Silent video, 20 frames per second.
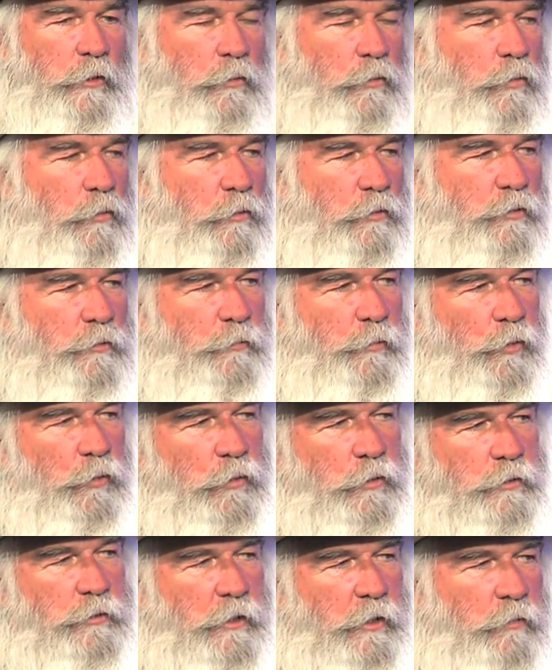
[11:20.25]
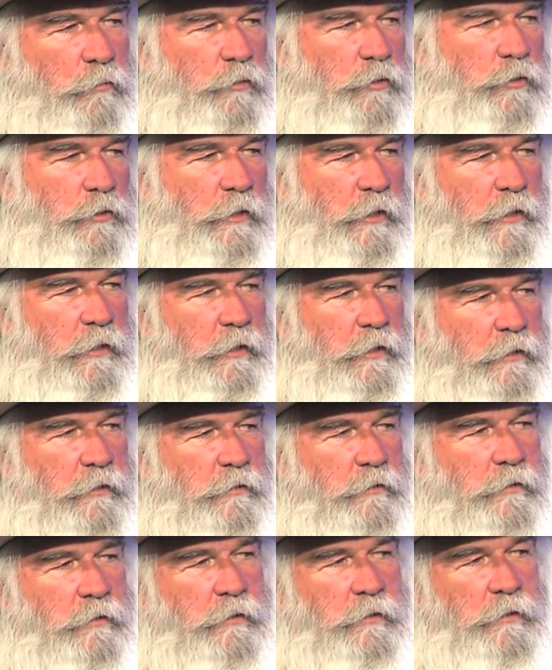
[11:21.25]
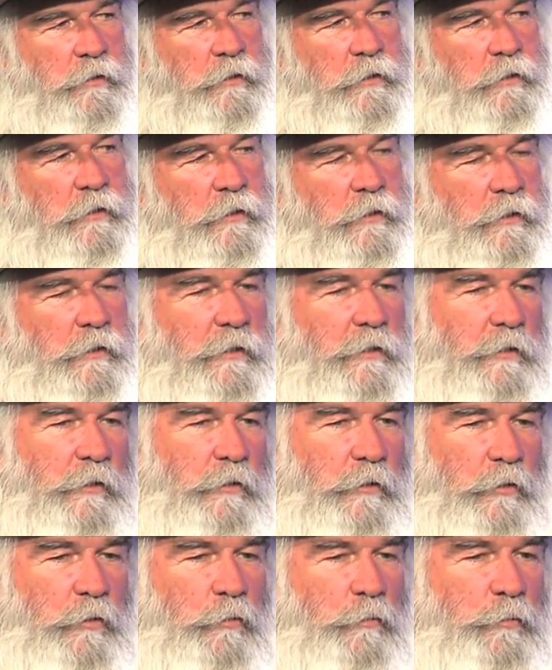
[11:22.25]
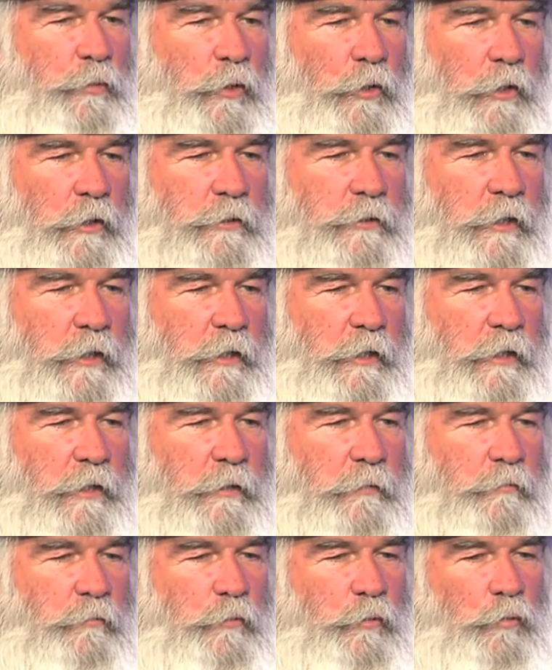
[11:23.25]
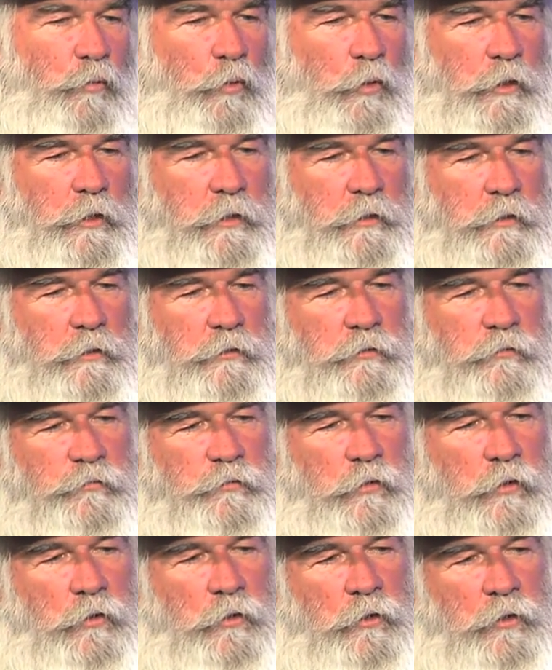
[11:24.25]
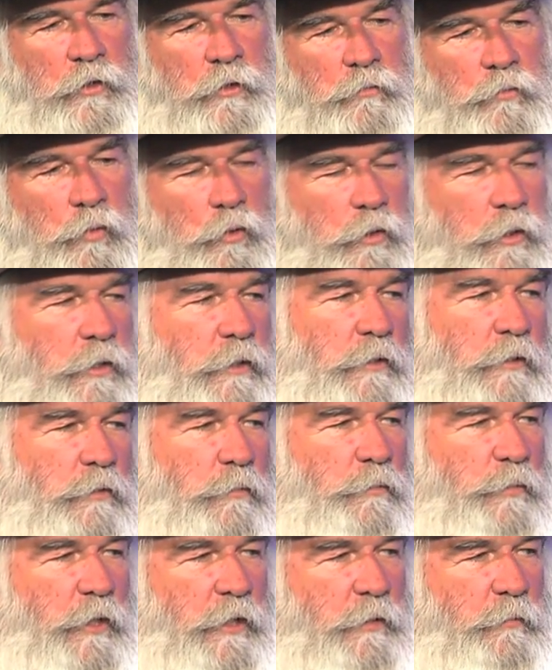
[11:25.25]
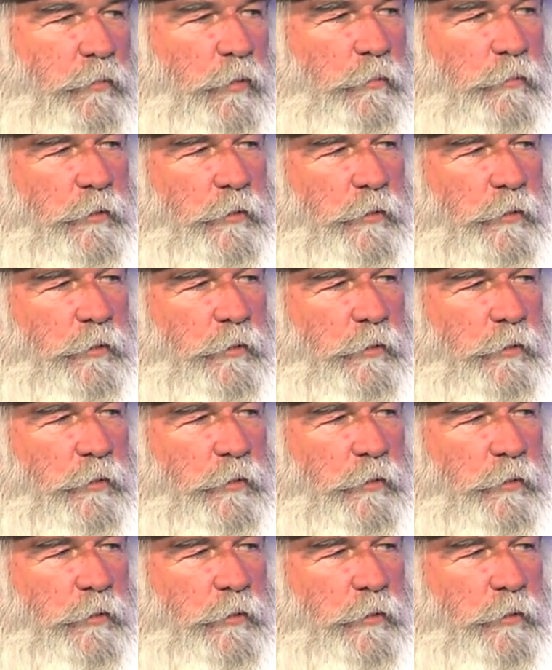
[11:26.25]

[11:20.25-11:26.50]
Oak Ridge Boys. I was singing, you know, part-time, working at the farm, working at a paper